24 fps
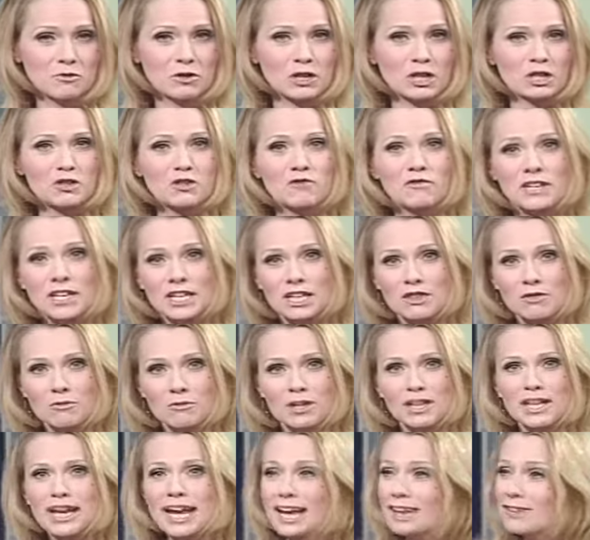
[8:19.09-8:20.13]
director of
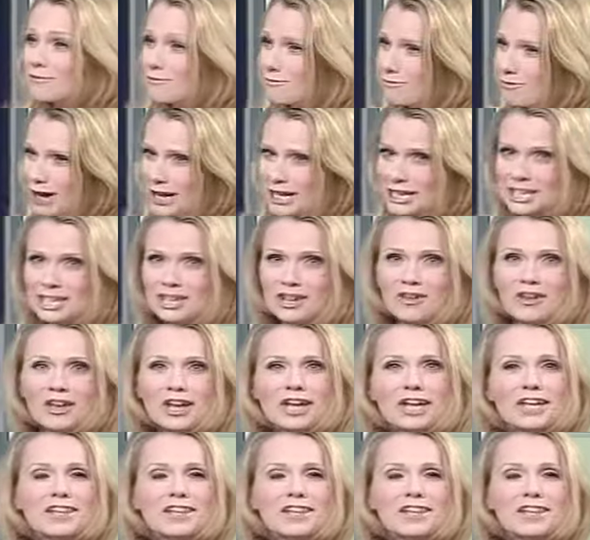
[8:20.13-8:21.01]
E3, and Ryan Hill,